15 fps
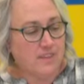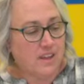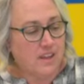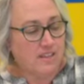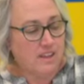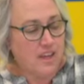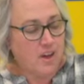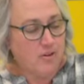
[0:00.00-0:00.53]

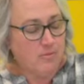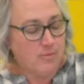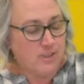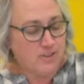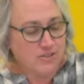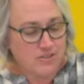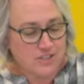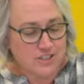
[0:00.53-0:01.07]
the
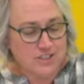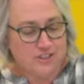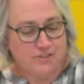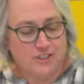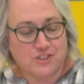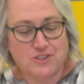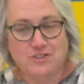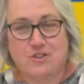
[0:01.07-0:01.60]
oatmeal just
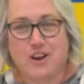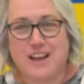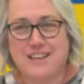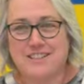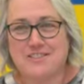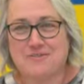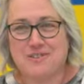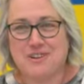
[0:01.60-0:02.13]
feels
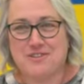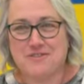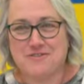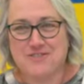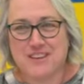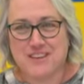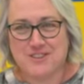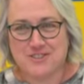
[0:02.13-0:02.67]
great to run your
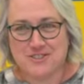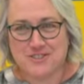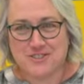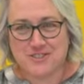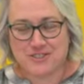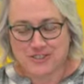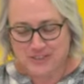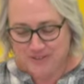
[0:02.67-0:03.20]

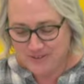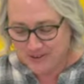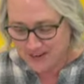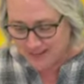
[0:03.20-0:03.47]
fingers through.